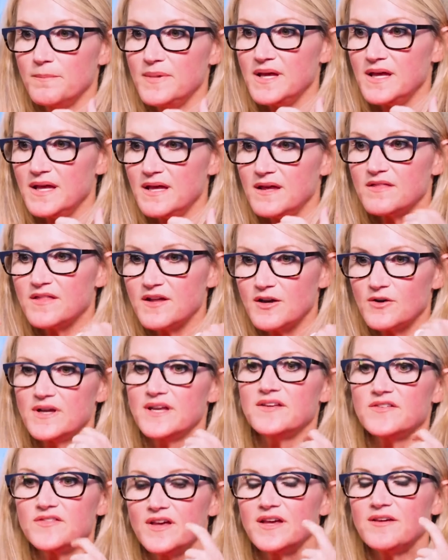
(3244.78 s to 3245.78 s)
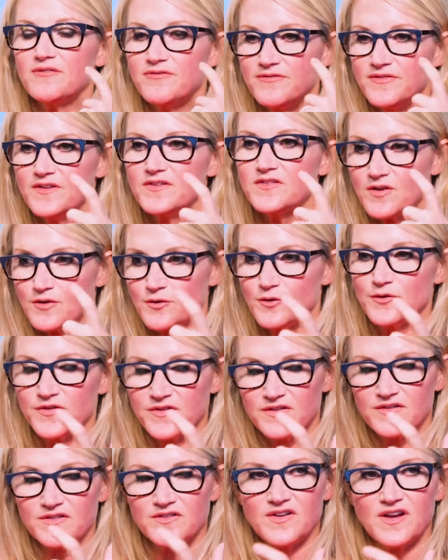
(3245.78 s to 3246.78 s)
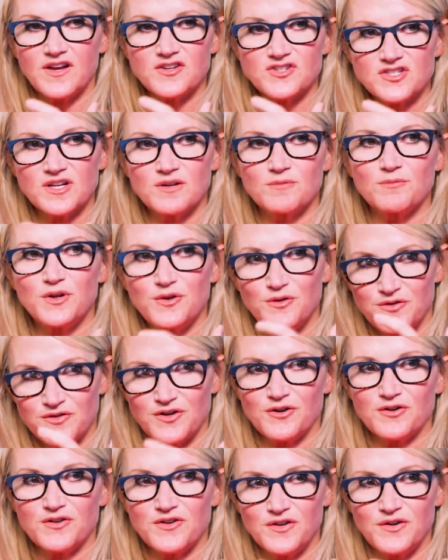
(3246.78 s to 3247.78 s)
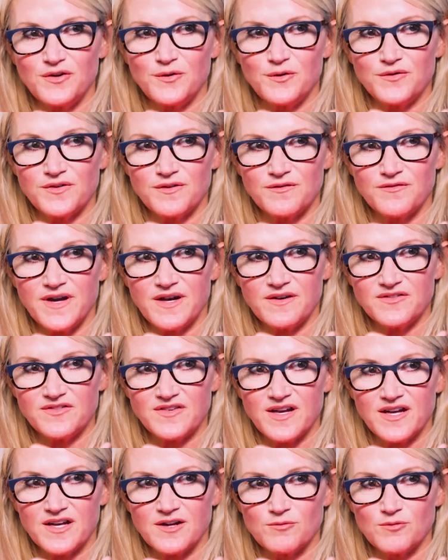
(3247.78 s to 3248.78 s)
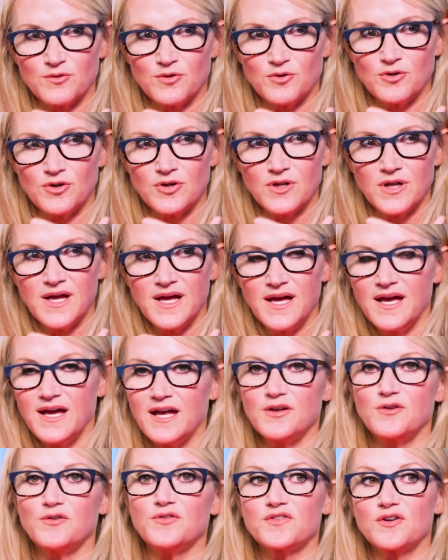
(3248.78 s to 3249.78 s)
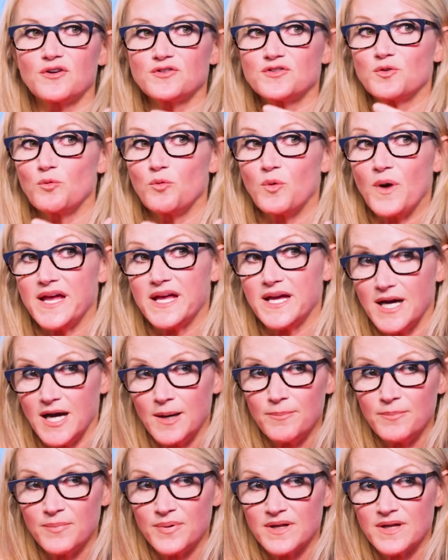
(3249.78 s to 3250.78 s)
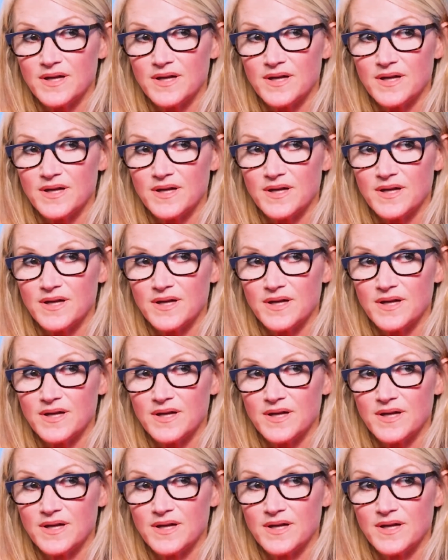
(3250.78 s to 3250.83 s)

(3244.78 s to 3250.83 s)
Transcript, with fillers: me, there is a physical sensation when you start to use the 5-second rule, and you start to wake up.